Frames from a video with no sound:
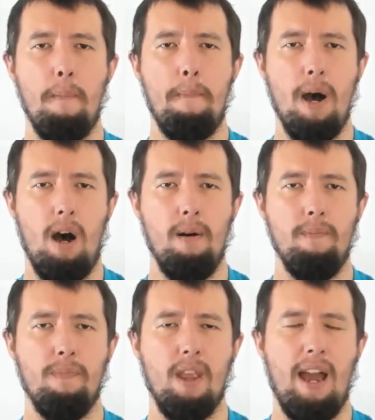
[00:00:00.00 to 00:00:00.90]
But
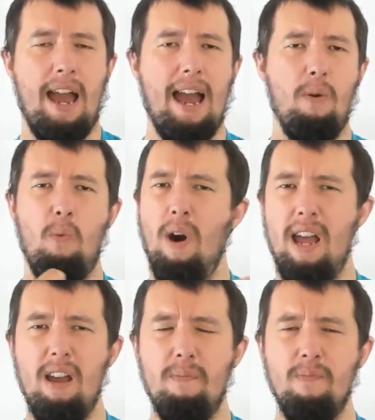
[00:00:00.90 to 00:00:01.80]

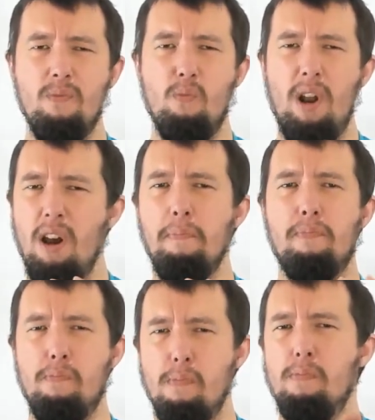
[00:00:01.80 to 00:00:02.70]
when I
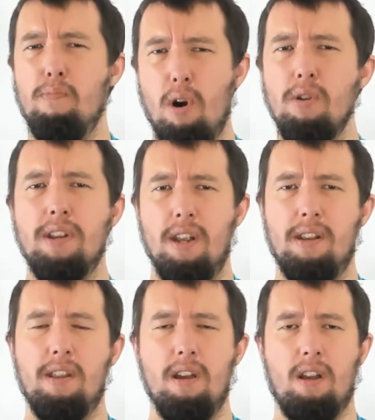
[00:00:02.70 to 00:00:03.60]

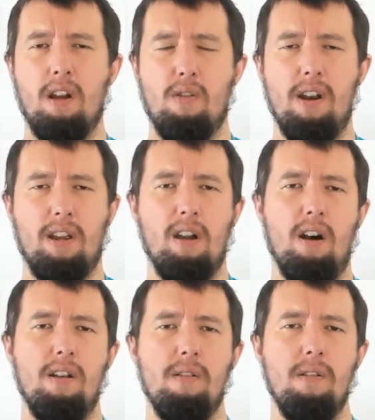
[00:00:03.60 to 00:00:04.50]
process the credit
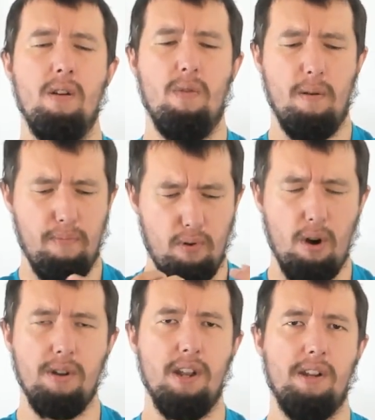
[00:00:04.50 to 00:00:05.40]
card, when I
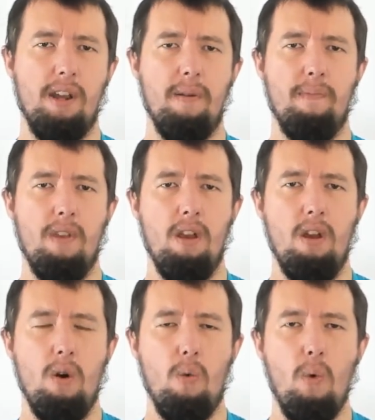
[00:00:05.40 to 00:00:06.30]
process it,
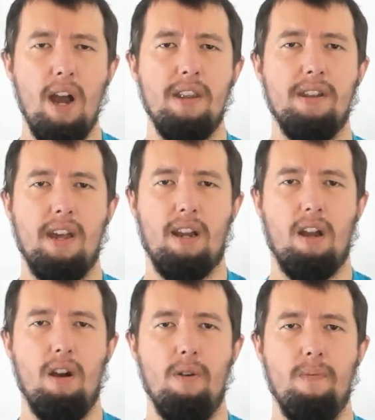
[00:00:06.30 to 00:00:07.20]
where does that go?